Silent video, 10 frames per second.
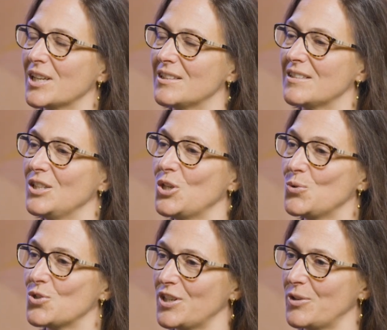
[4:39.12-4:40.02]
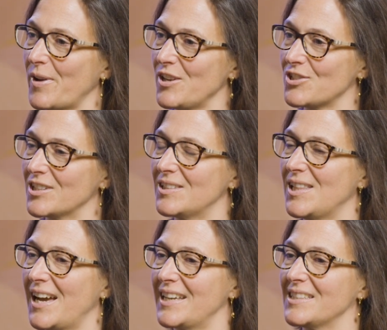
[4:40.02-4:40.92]
at new generation
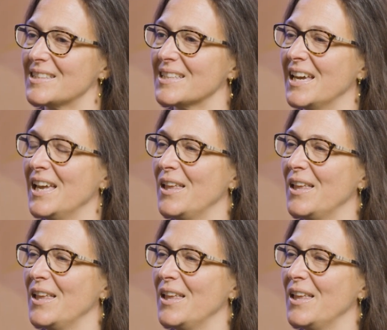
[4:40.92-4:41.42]
clients,